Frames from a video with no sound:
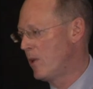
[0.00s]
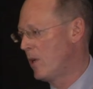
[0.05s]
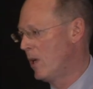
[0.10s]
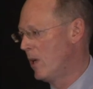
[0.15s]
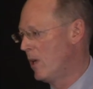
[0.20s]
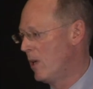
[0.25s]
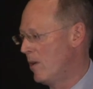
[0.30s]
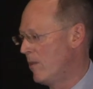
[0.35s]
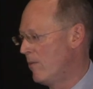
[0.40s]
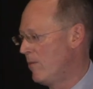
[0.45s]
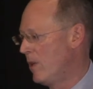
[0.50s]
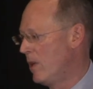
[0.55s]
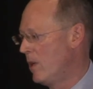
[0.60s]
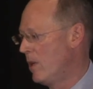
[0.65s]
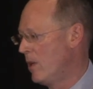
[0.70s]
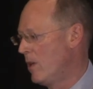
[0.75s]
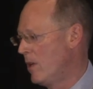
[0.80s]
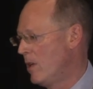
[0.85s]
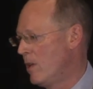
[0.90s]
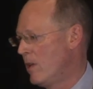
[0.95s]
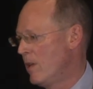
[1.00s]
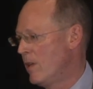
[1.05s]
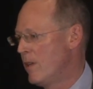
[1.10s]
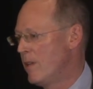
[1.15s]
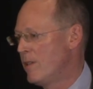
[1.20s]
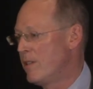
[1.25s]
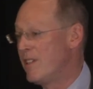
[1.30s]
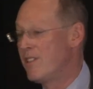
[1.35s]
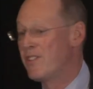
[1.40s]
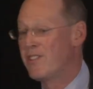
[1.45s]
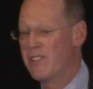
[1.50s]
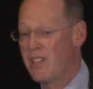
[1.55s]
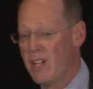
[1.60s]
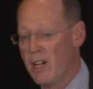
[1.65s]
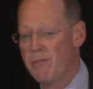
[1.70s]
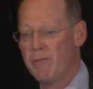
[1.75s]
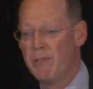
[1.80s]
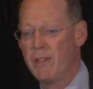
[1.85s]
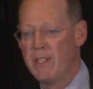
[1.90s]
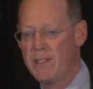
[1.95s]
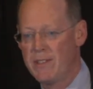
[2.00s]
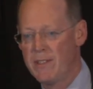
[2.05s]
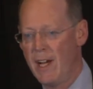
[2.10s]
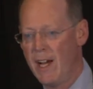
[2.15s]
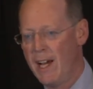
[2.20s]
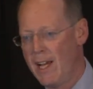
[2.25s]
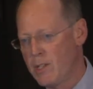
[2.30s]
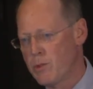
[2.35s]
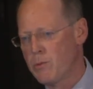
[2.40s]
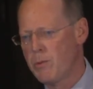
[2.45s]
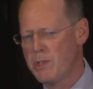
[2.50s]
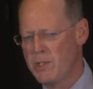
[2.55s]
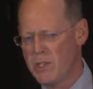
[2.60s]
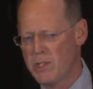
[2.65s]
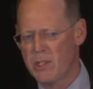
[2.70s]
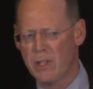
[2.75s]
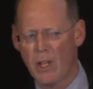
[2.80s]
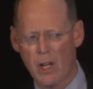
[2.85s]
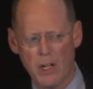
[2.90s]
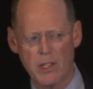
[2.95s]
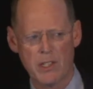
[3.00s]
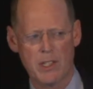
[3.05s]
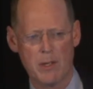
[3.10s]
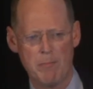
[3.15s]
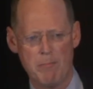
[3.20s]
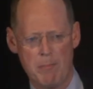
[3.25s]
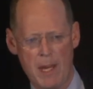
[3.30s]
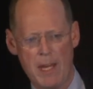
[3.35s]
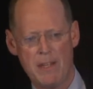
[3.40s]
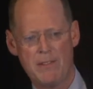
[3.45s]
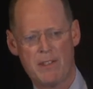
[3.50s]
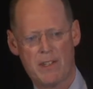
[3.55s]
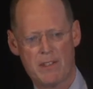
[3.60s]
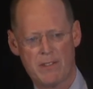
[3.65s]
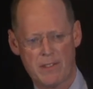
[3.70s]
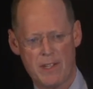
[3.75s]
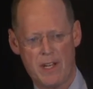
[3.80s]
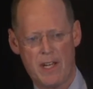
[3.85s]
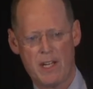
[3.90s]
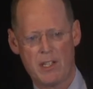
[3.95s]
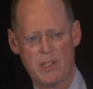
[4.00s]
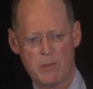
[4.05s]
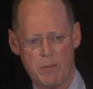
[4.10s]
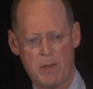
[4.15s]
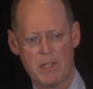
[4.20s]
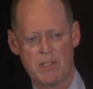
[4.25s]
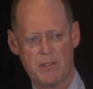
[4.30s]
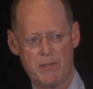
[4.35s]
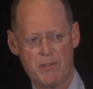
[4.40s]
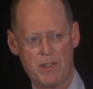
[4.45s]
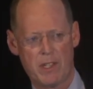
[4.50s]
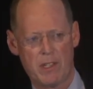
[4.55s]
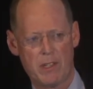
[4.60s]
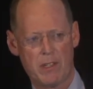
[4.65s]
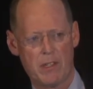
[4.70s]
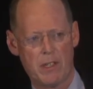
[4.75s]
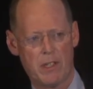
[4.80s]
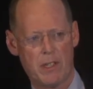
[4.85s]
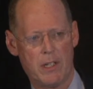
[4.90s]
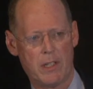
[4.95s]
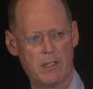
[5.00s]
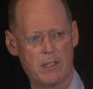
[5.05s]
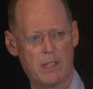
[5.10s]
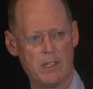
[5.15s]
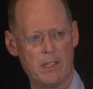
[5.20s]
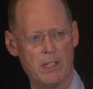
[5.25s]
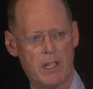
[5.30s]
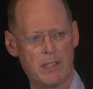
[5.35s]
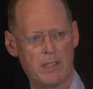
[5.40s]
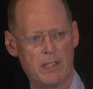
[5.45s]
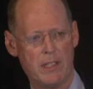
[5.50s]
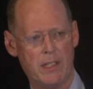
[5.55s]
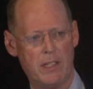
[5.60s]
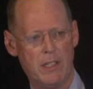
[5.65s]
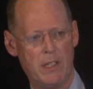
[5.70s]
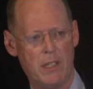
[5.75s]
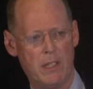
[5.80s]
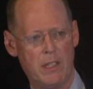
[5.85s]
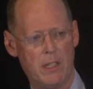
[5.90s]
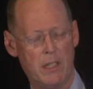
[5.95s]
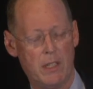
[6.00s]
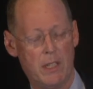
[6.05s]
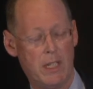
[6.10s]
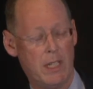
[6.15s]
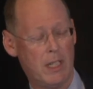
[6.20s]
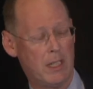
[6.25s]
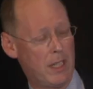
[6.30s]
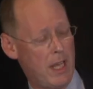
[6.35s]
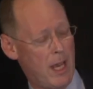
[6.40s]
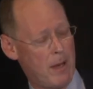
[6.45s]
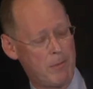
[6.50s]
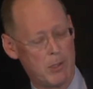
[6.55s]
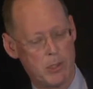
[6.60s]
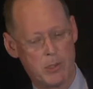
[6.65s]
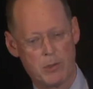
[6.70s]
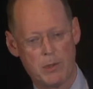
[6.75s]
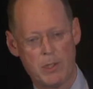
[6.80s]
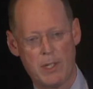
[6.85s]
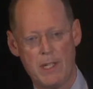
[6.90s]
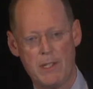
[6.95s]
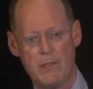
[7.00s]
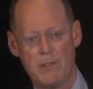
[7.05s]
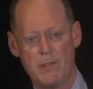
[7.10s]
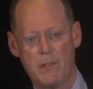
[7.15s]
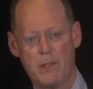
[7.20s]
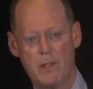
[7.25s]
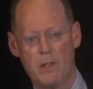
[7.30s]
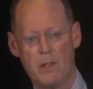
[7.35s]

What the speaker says: of discovery science, which is largely basic science, much of it conducted in laboratories,